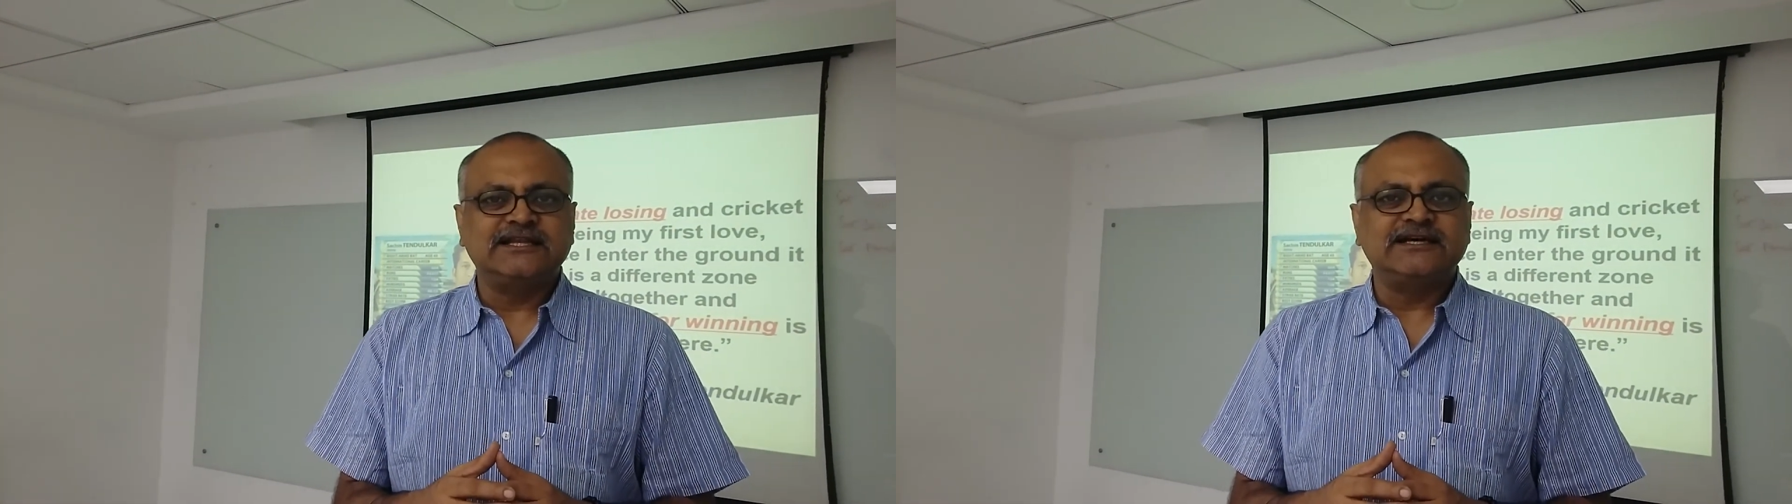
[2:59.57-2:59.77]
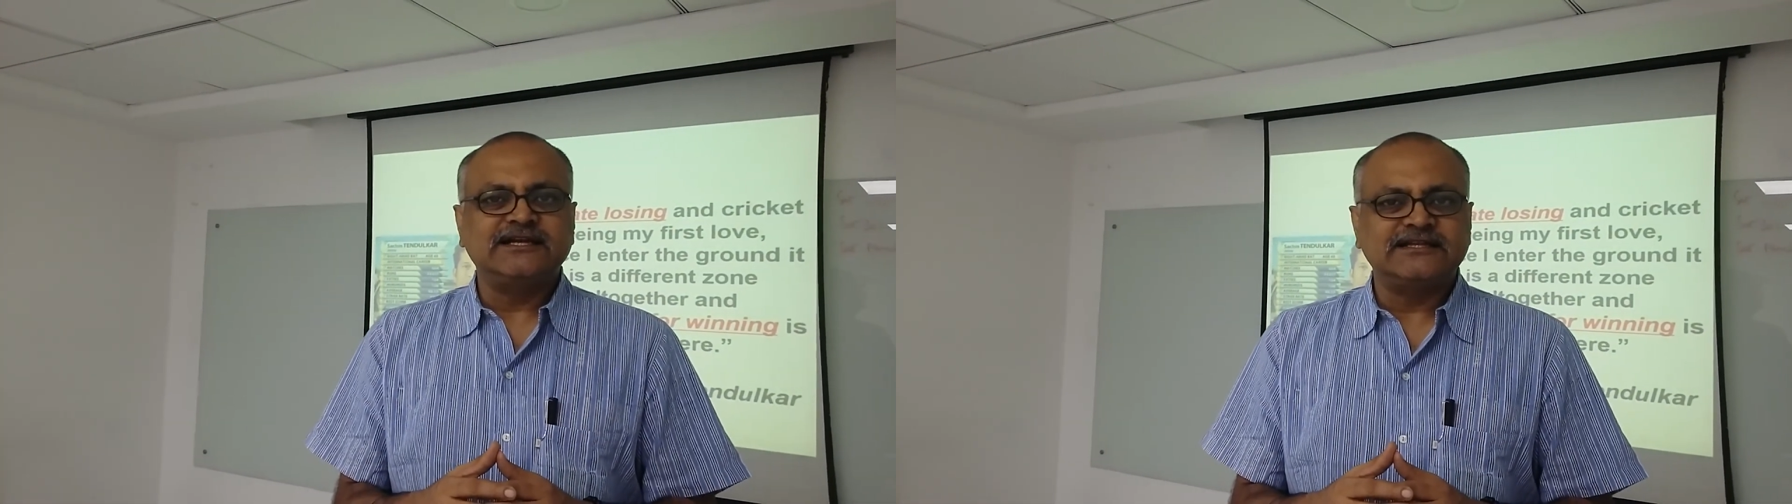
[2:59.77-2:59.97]

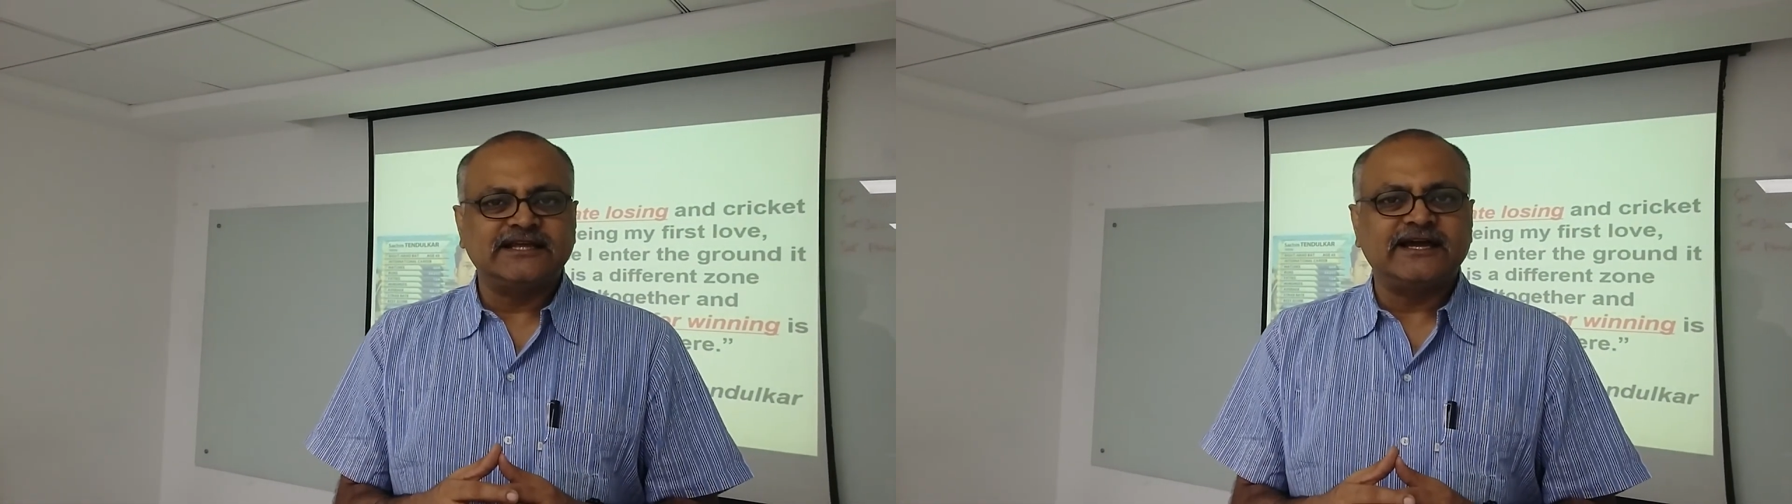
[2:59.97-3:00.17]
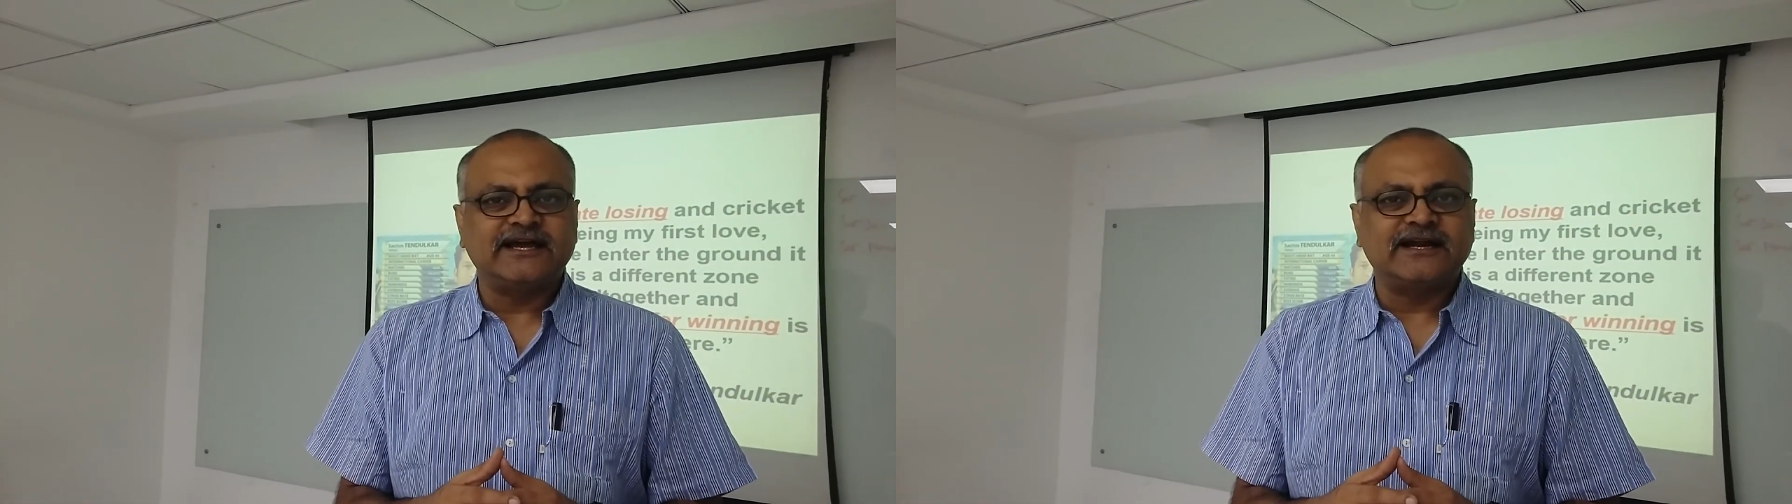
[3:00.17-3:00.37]
learning
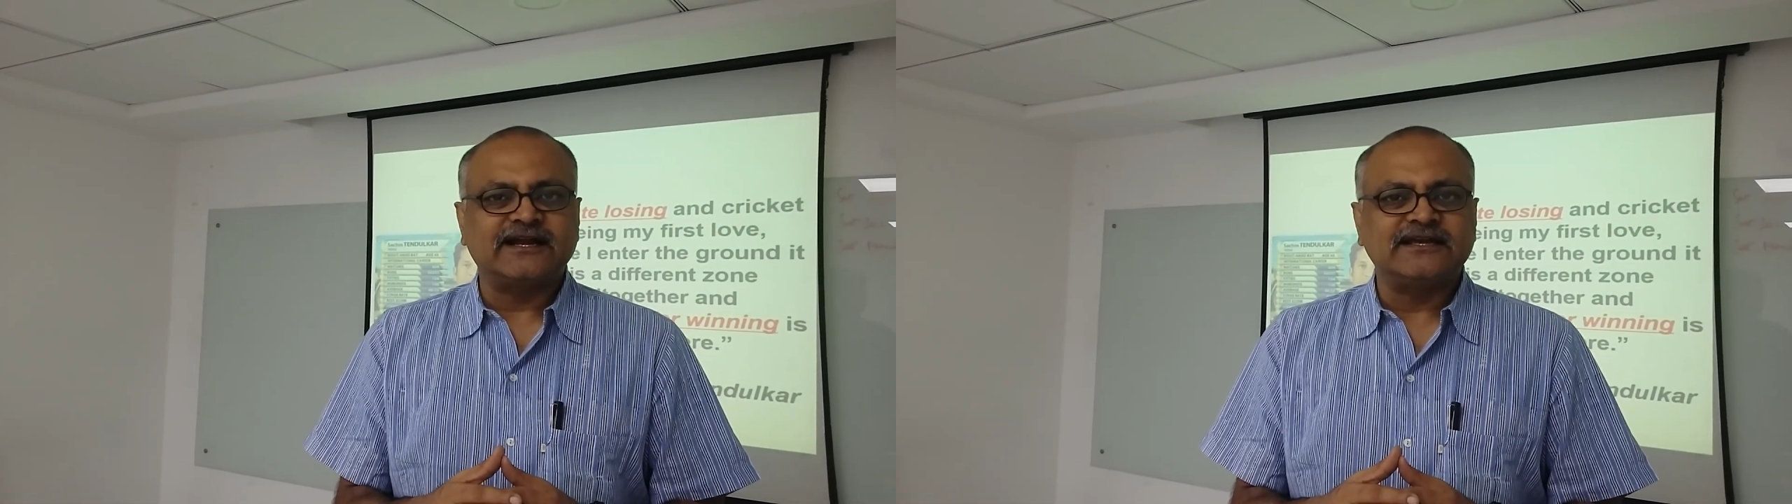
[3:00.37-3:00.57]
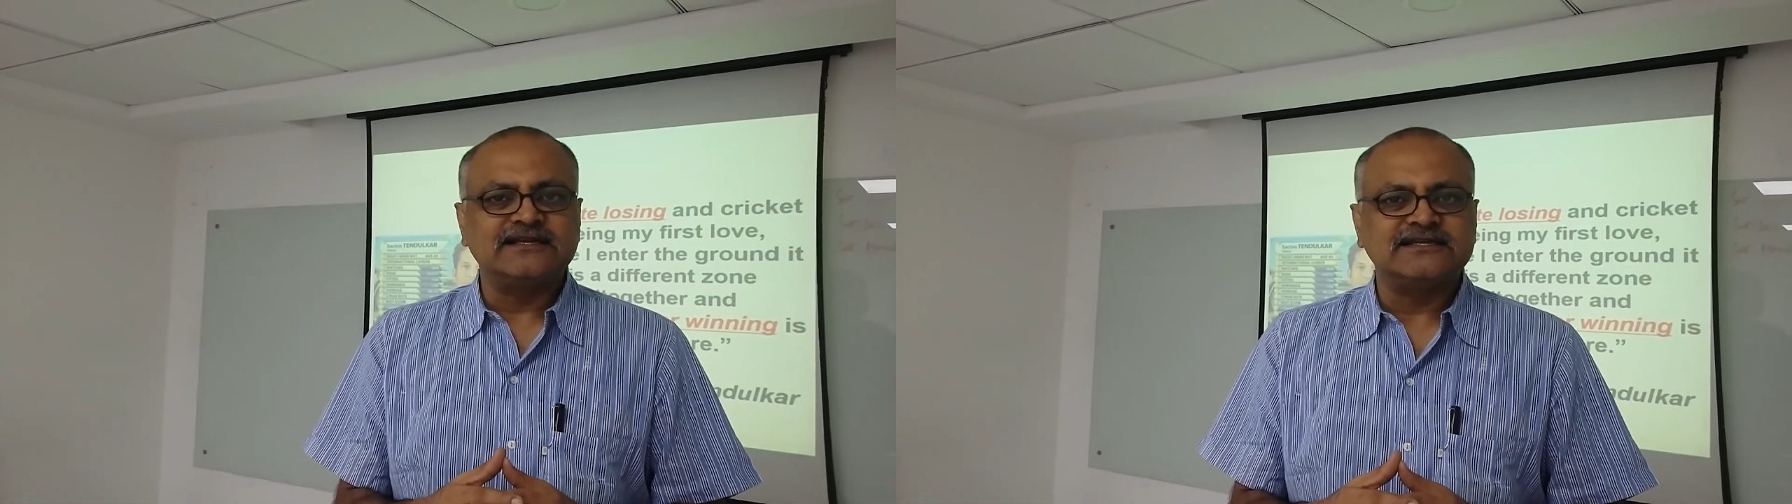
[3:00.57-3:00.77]
there
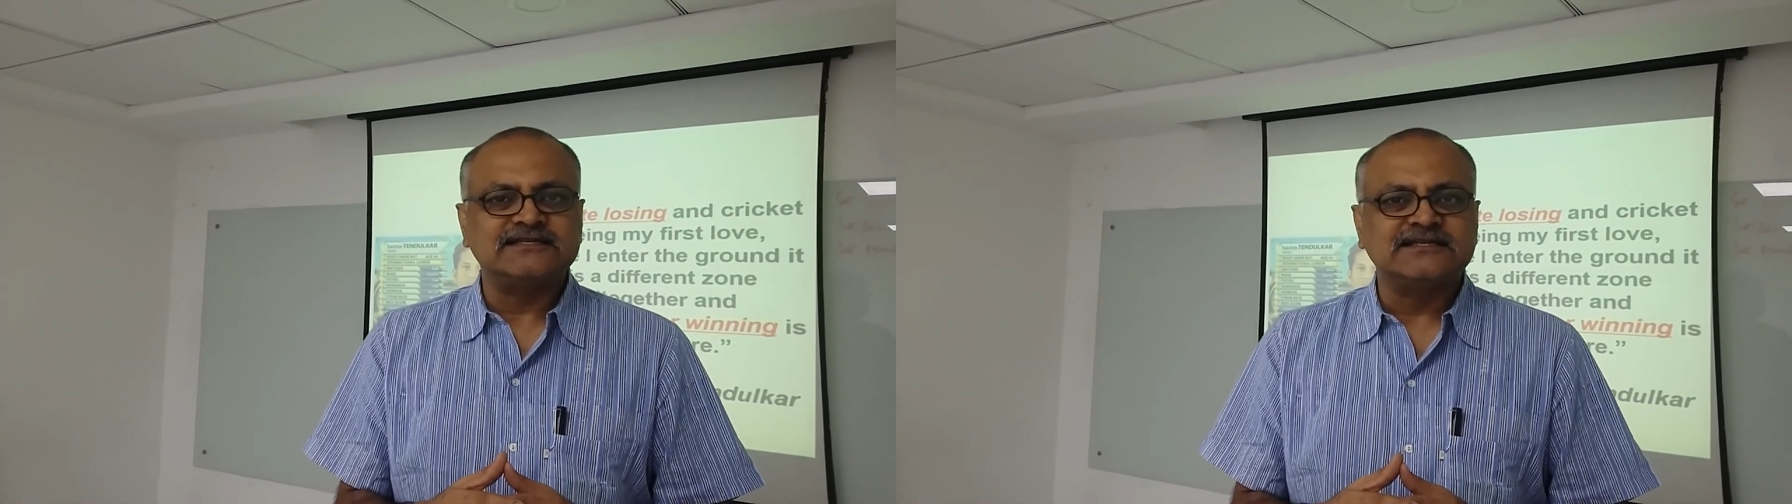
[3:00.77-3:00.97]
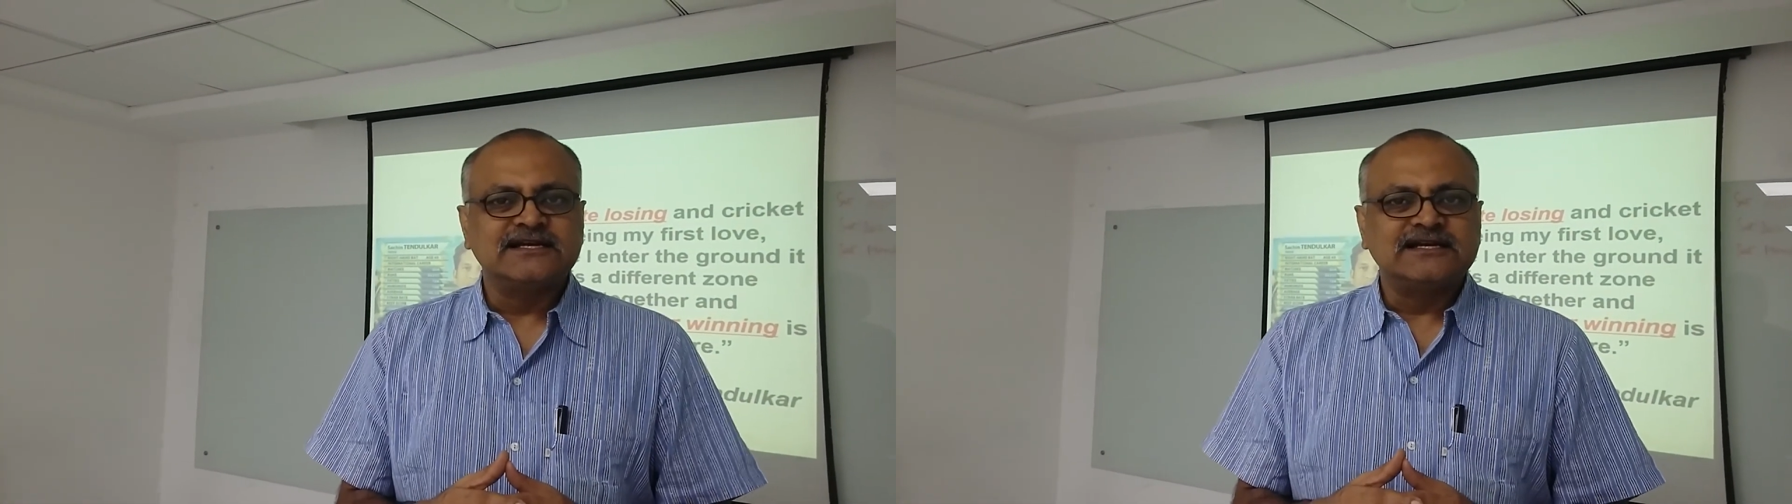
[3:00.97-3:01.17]
is